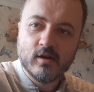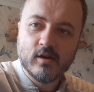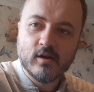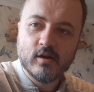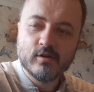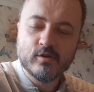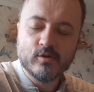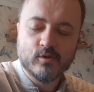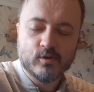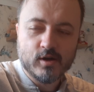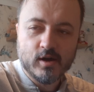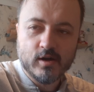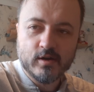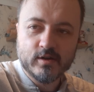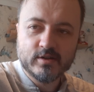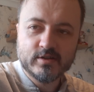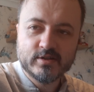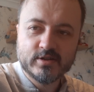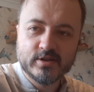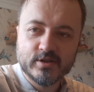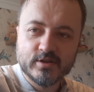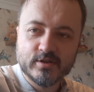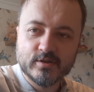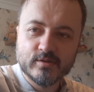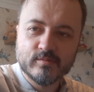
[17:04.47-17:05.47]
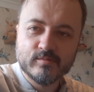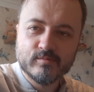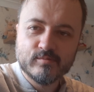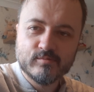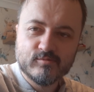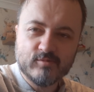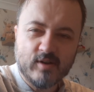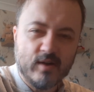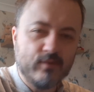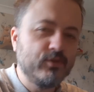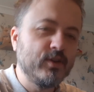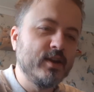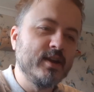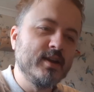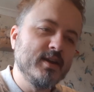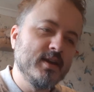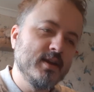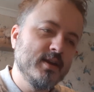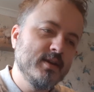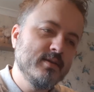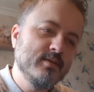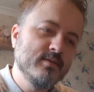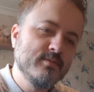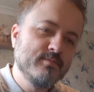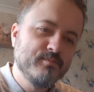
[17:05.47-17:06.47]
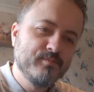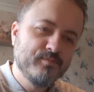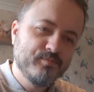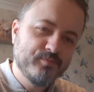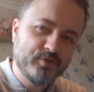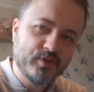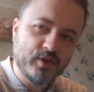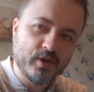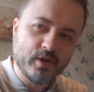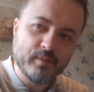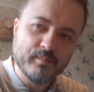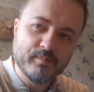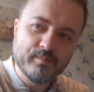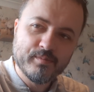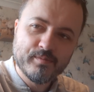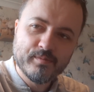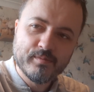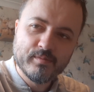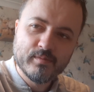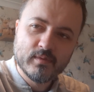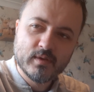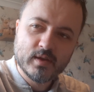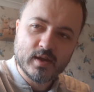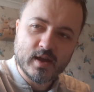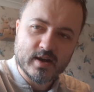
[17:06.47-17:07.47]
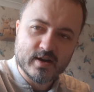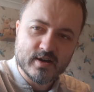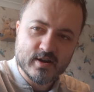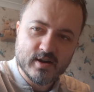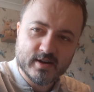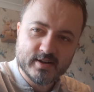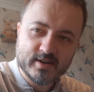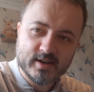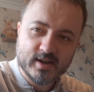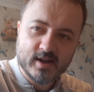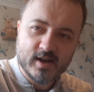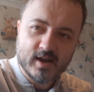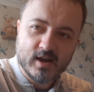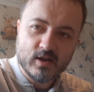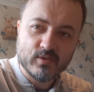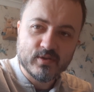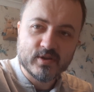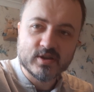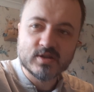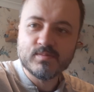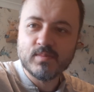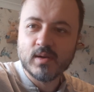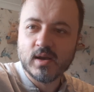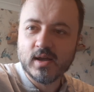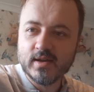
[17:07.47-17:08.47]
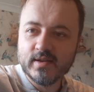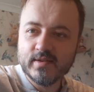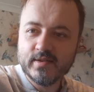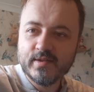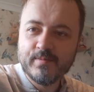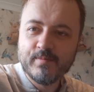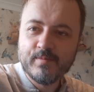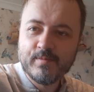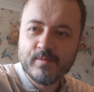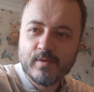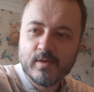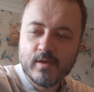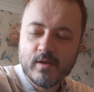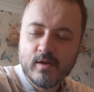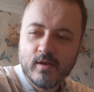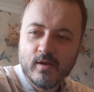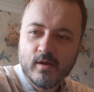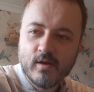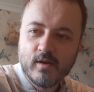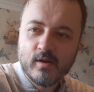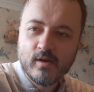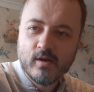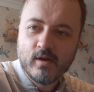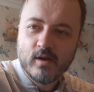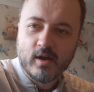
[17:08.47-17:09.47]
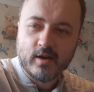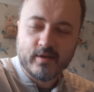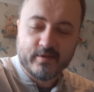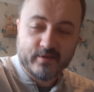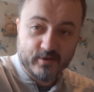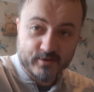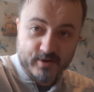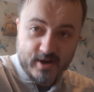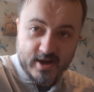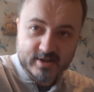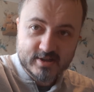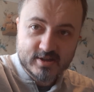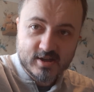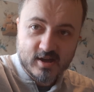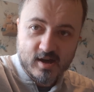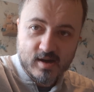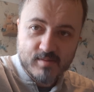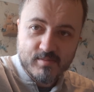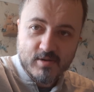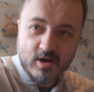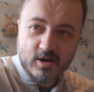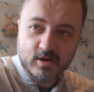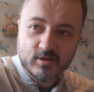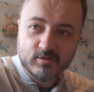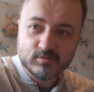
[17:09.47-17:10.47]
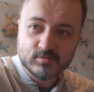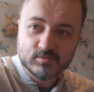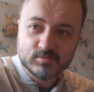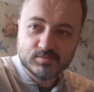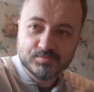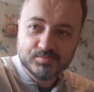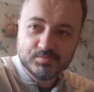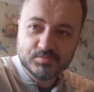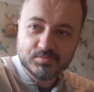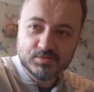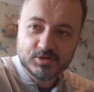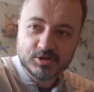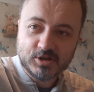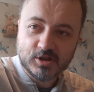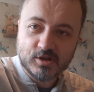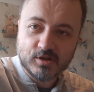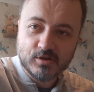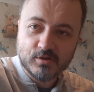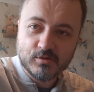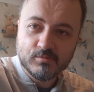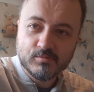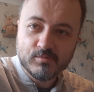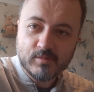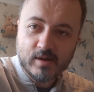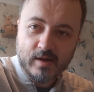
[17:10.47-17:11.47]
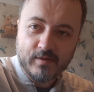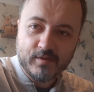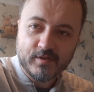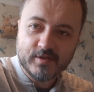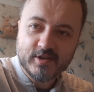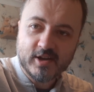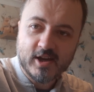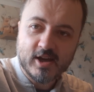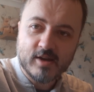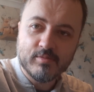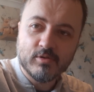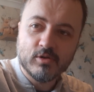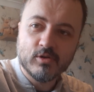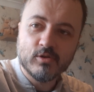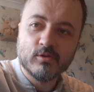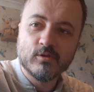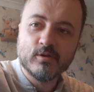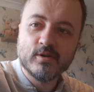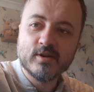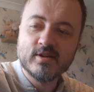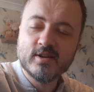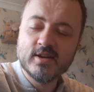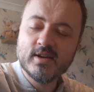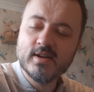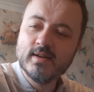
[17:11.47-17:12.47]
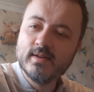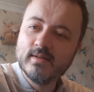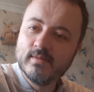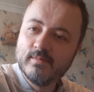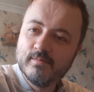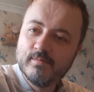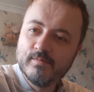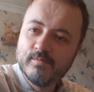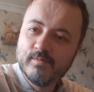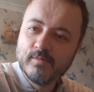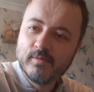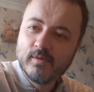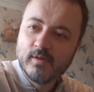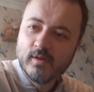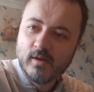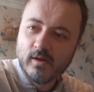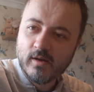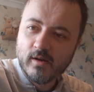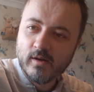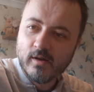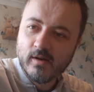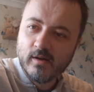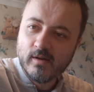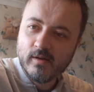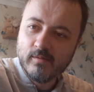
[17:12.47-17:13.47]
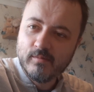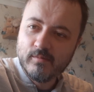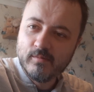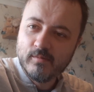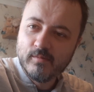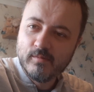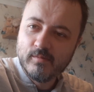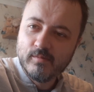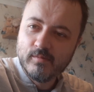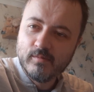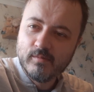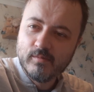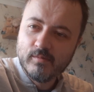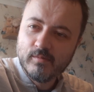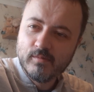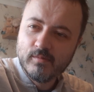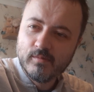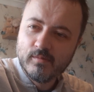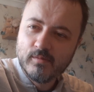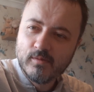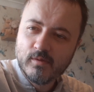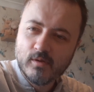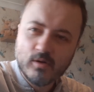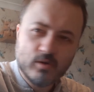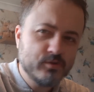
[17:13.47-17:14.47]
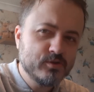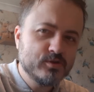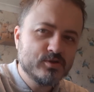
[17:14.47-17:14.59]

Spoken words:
you're going to roughly need to get an idea how this plays. And until next time, I'll see you at the table, or indeed on the